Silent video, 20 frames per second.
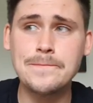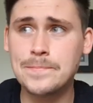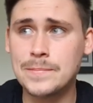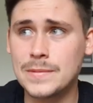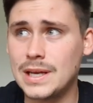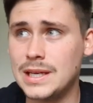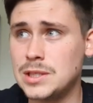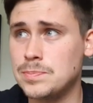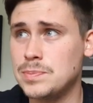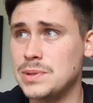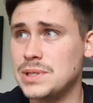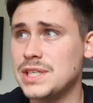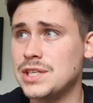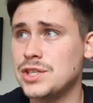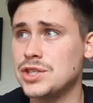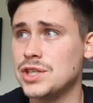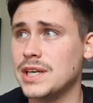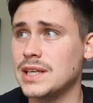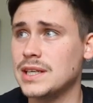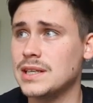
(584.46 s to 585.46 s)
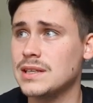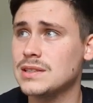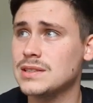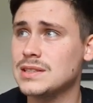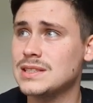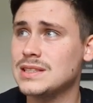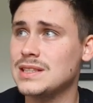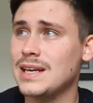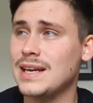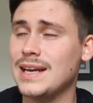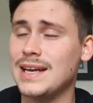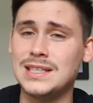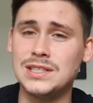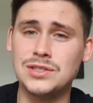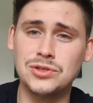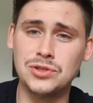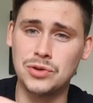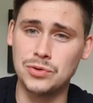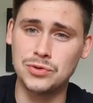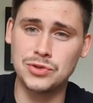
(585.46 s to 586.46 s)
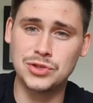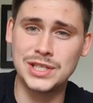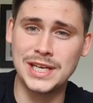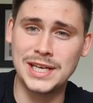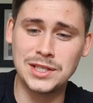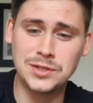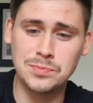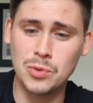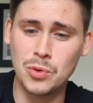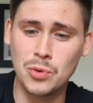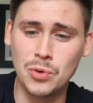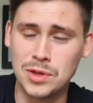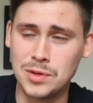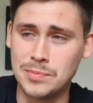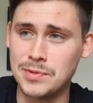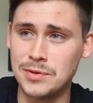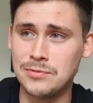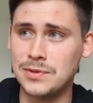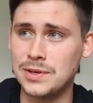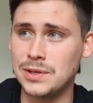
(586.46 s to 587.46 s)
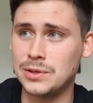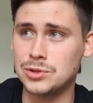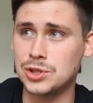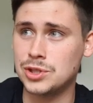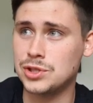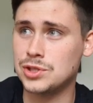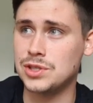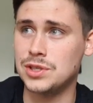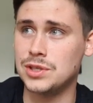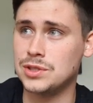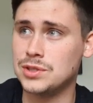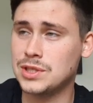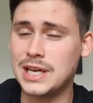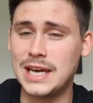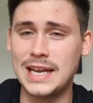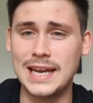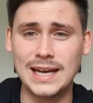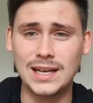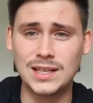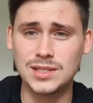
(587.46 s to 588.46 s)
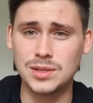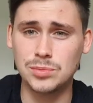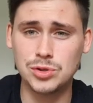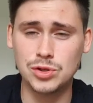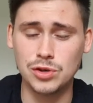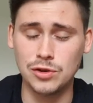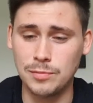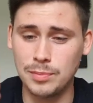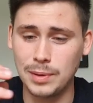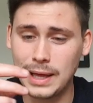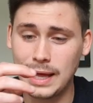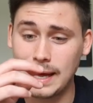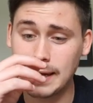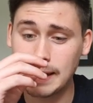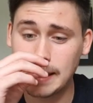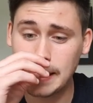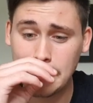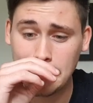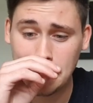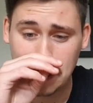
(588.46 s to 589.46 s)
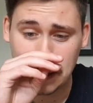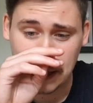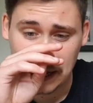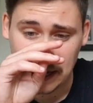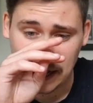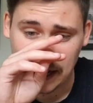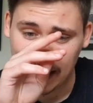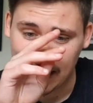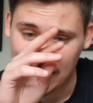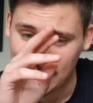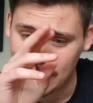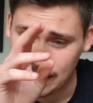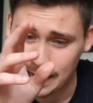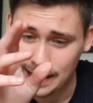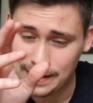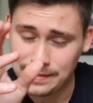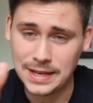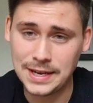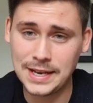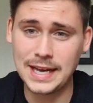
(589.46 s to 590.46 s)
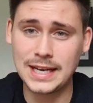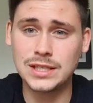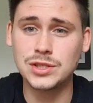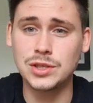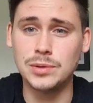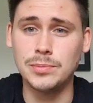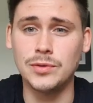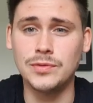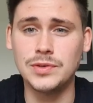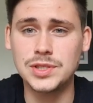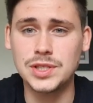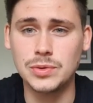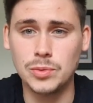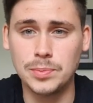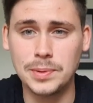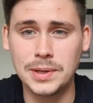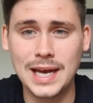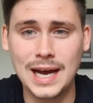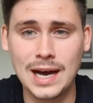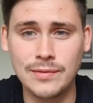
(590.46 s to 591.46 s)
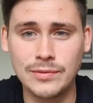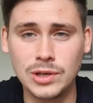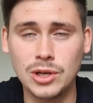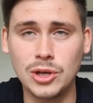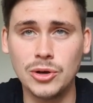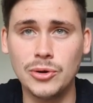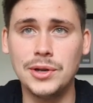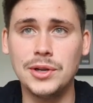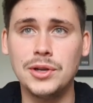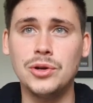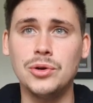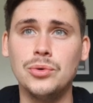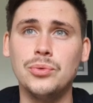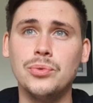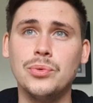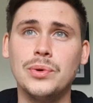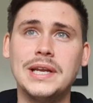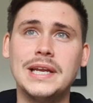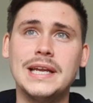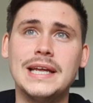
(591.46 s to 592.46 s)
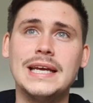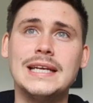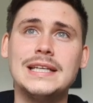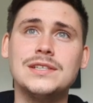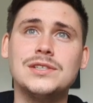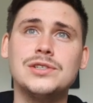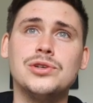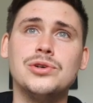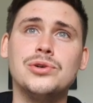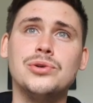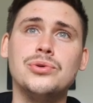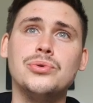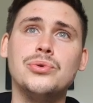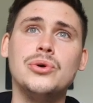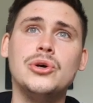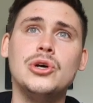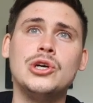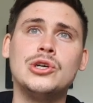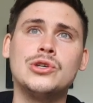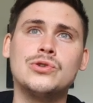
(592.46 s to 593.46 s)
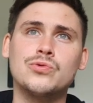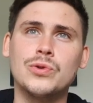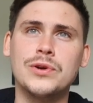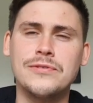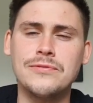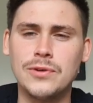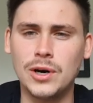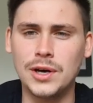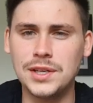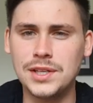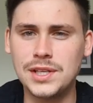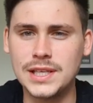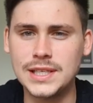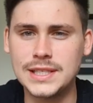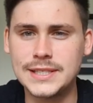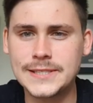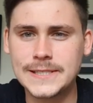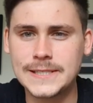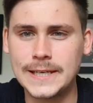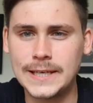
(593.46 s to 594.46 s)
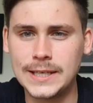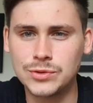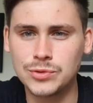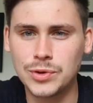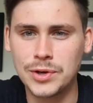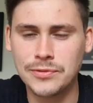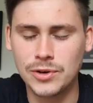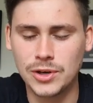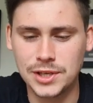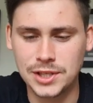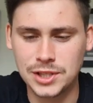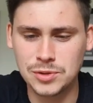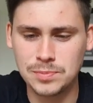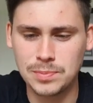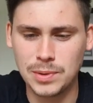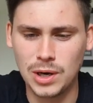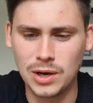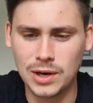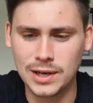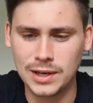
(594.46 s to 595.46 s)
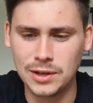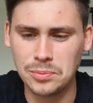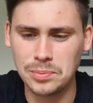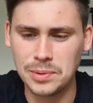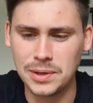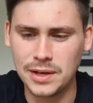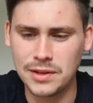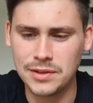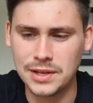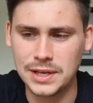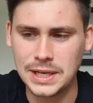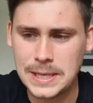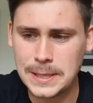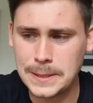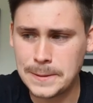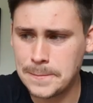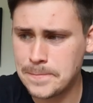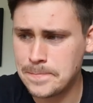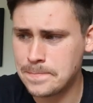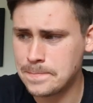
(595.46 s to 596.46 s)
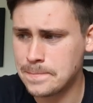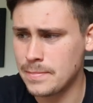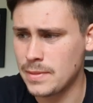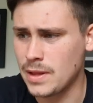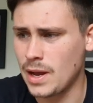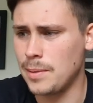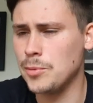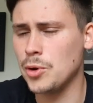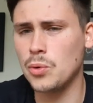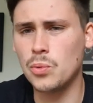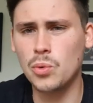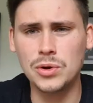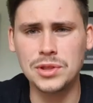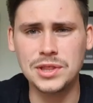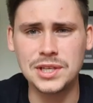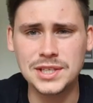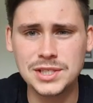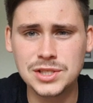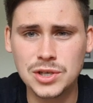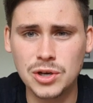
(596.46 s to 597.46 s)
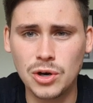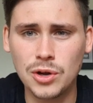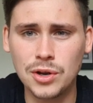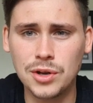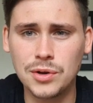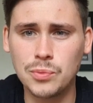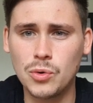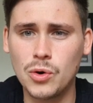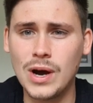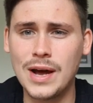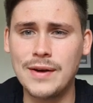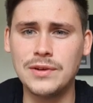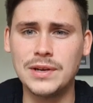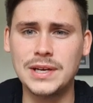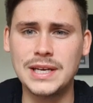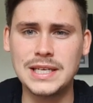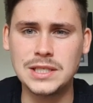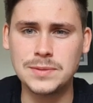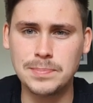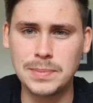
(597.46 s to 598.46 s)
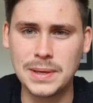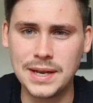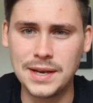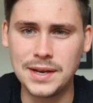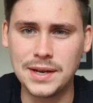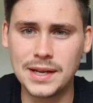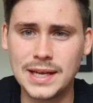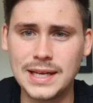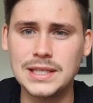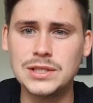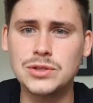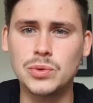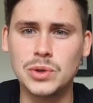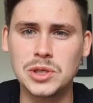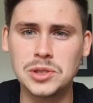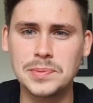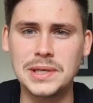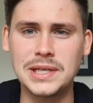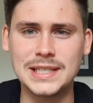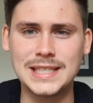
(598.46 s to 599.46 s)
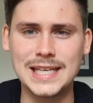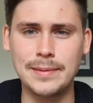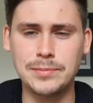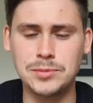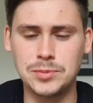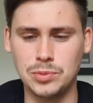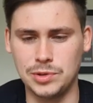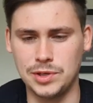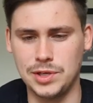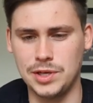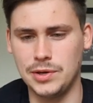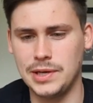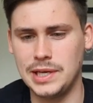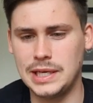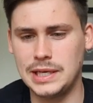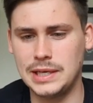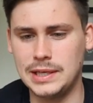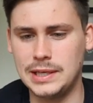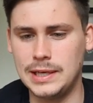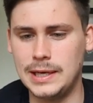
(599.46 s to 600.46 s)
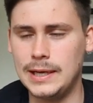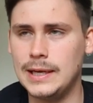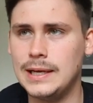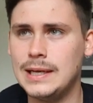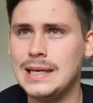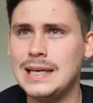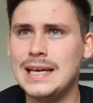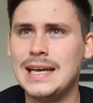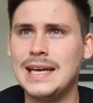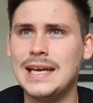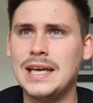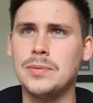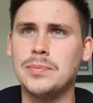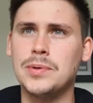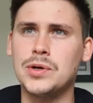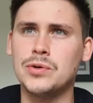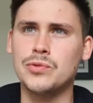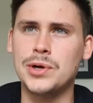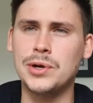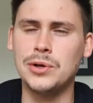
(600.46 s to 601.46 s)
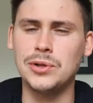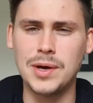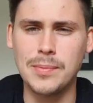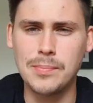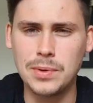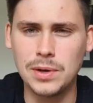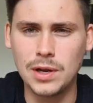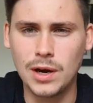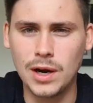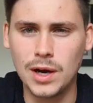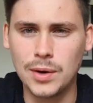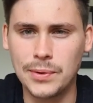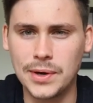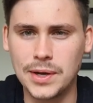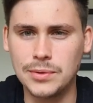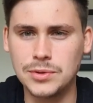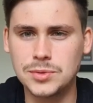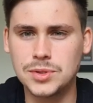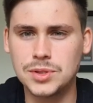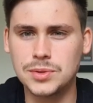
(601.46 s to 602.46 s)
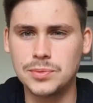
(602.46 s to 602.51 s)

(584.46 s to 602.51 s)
His positioning, he sort of sits more in the midfield just to connect some sort of play. Uh, and then next to him, obviously, will be Calvert-Lewin, who we need to refine his uh, refine his spark a little bit. I think I'm not worried that it's gone. Whatever he's been, he's always been adaptable. You know, he can uh, he can be a real number nine. When he was